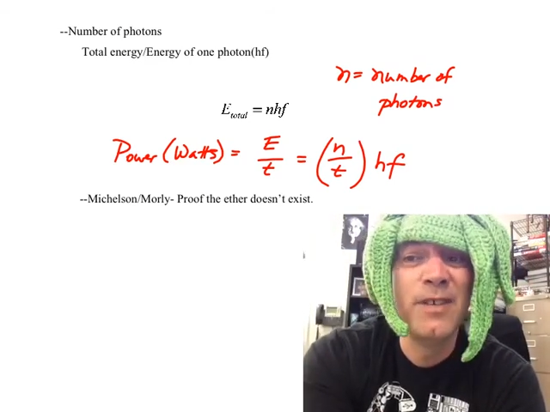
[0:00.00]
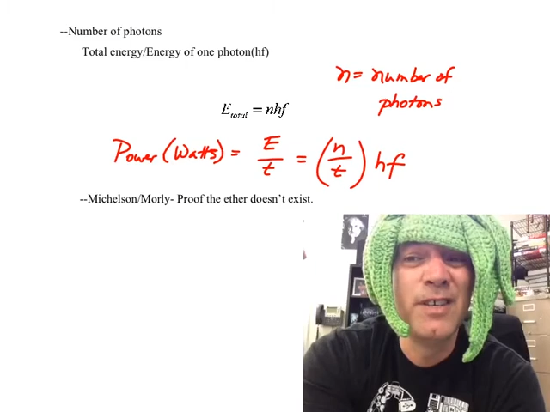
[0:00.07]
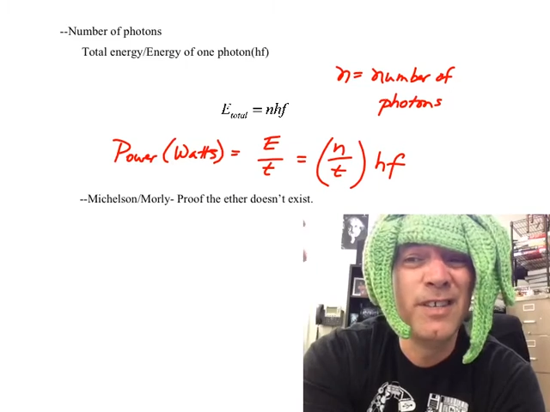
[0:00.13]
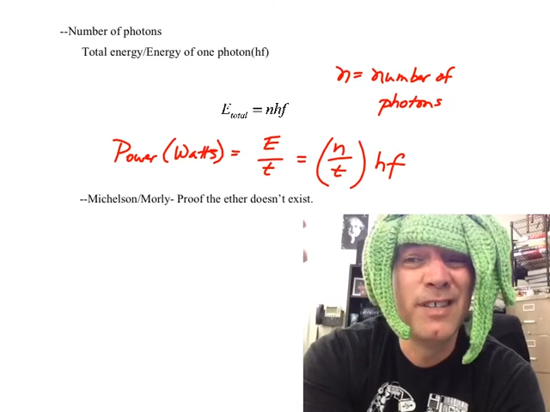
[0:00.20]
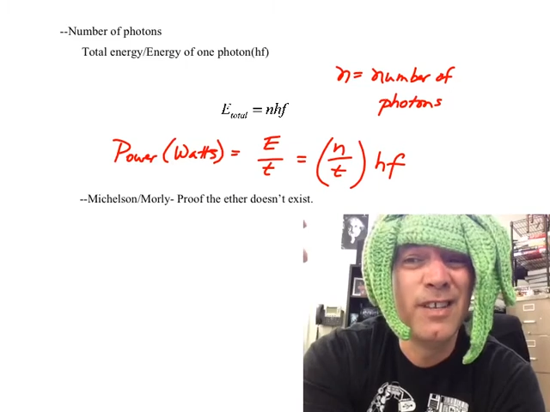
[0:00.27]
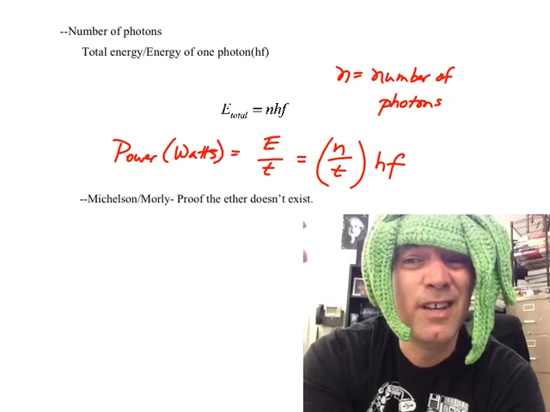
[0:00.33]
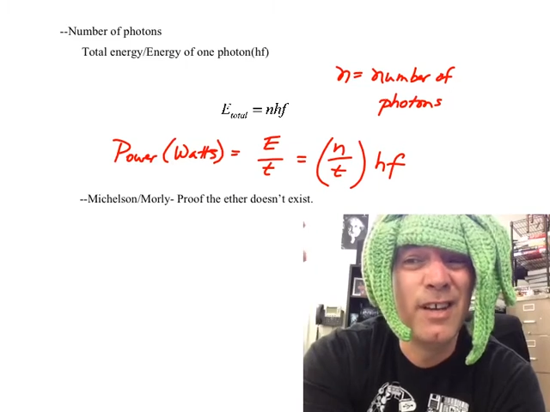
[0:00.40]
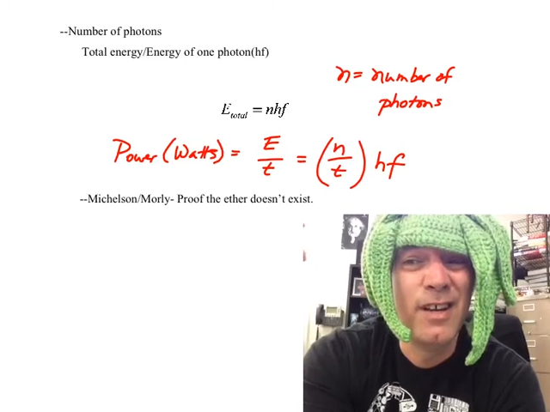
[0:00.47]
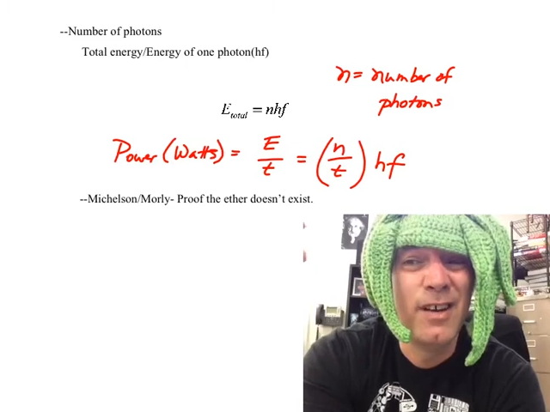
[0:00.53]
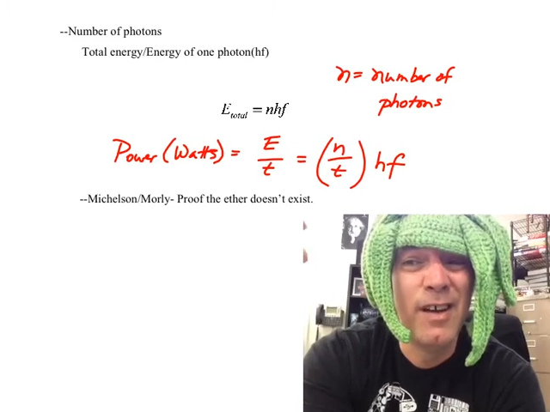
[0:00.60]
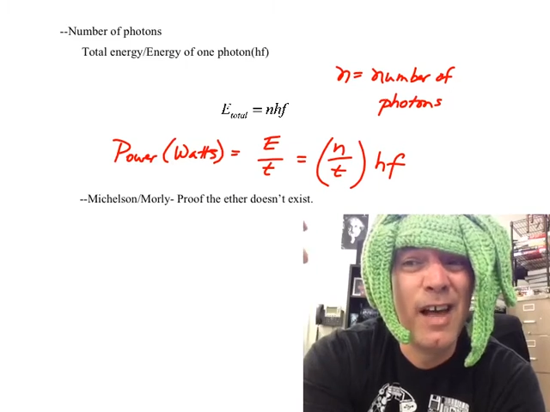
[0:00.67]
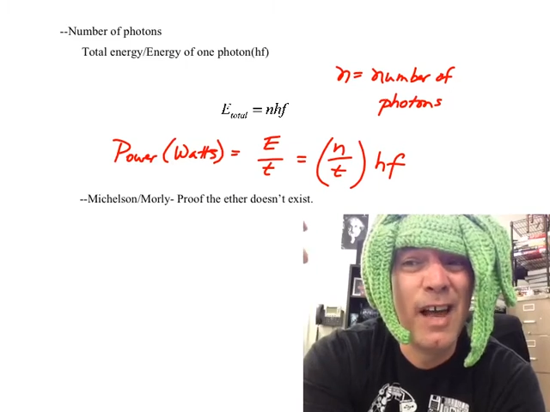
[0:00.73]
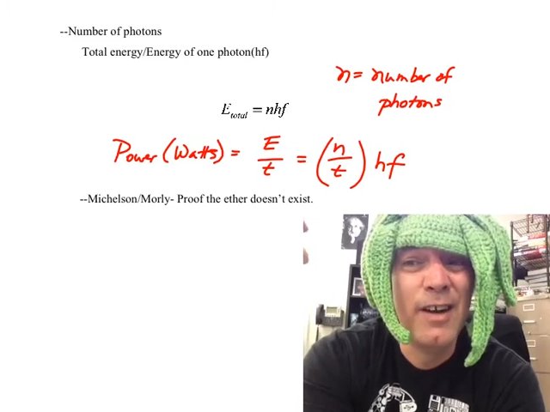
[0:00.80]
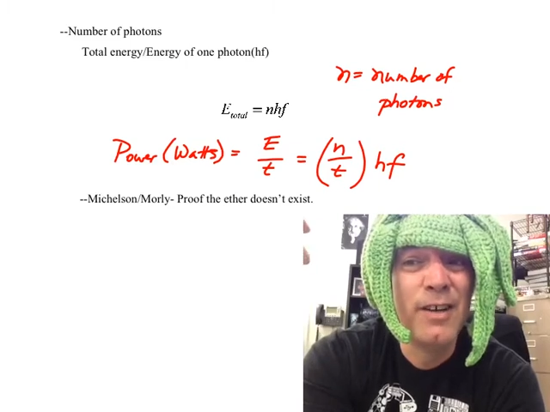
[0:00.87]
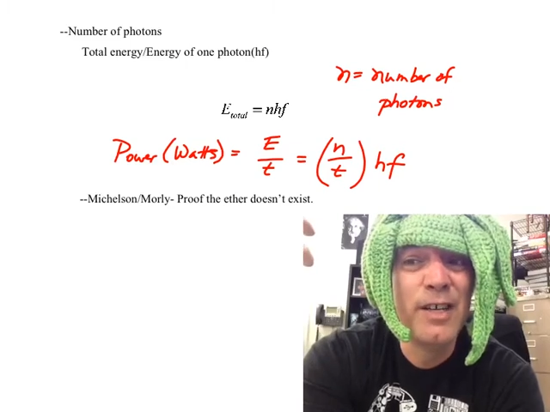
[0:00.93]
which is the
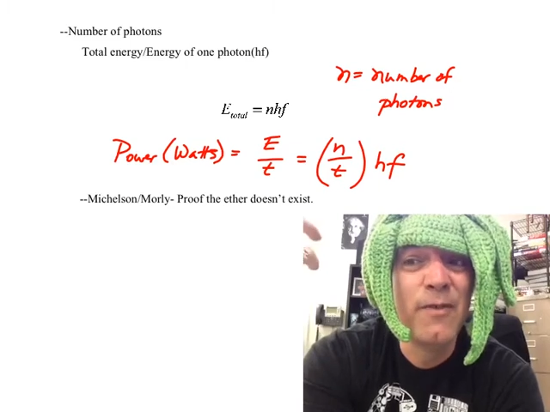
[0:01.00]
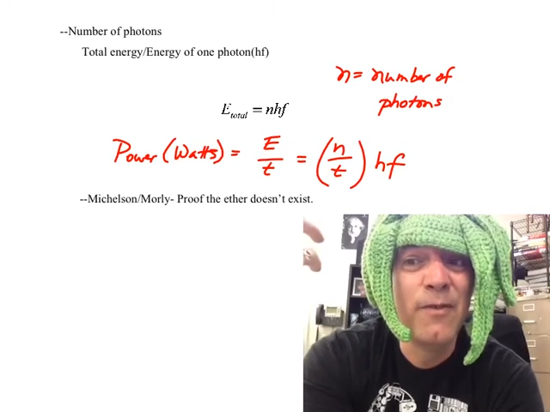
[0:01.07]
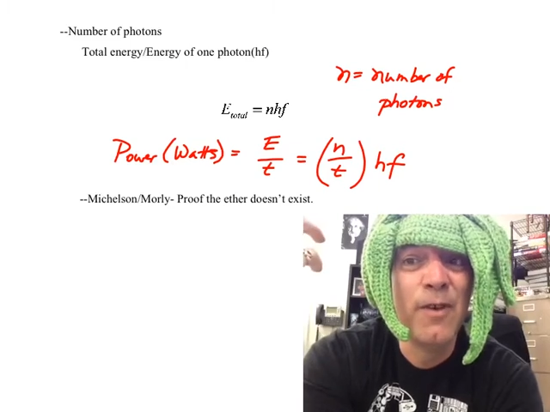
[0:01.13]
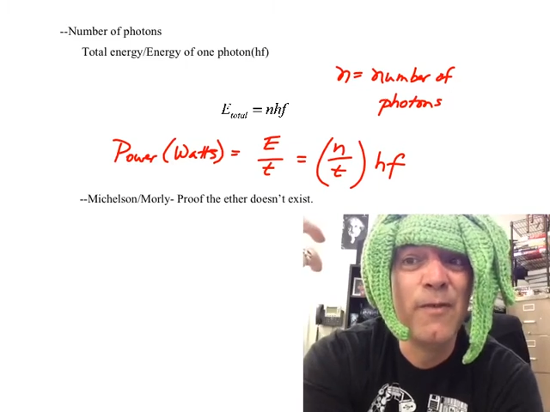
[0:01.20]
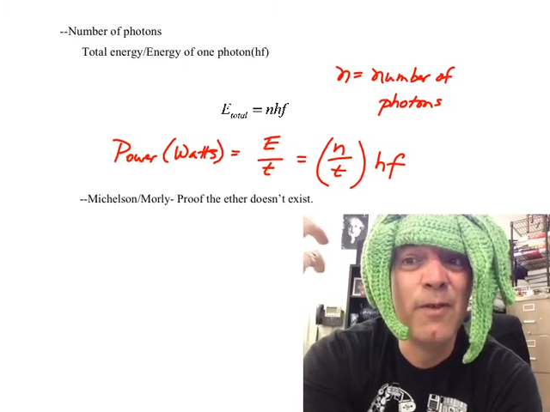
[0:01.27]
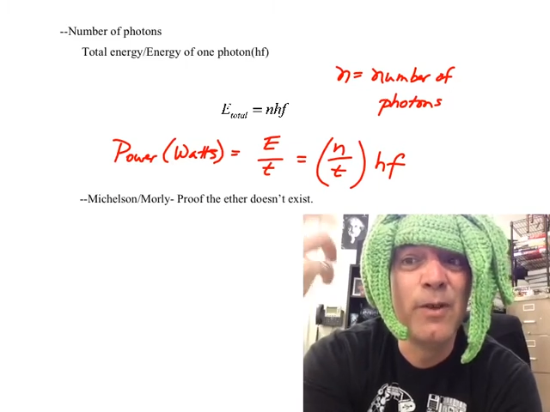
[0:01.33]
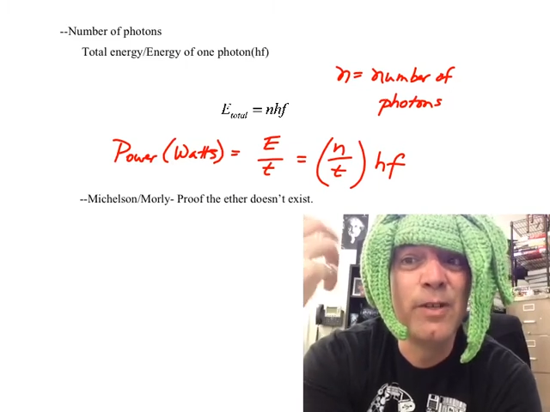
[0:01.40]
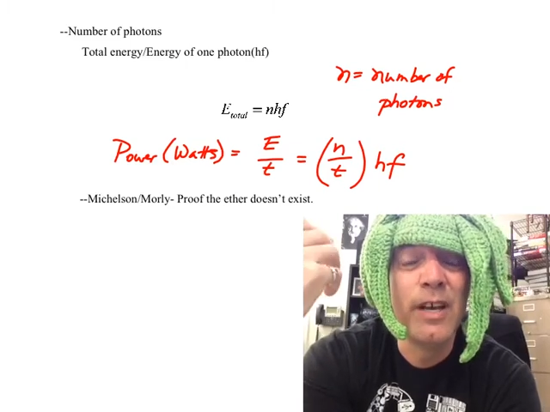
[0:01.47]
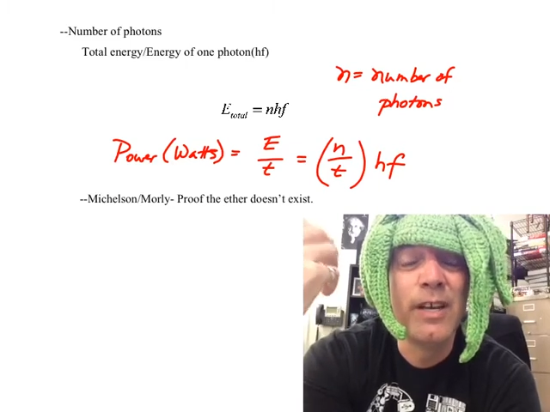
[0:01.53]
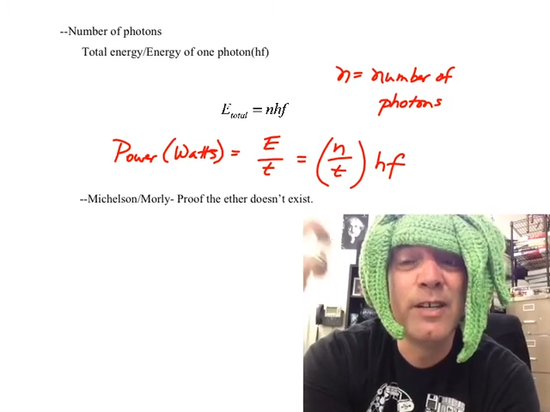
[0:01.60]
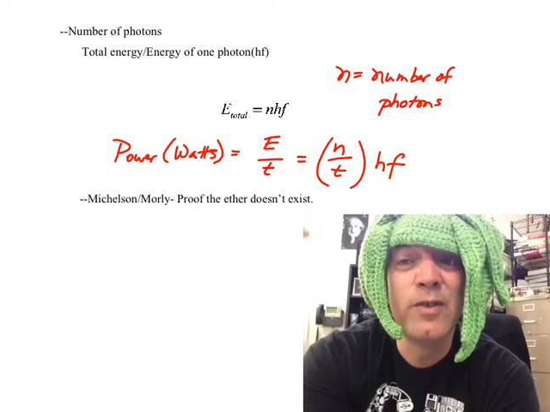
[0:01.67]
energy of one photon.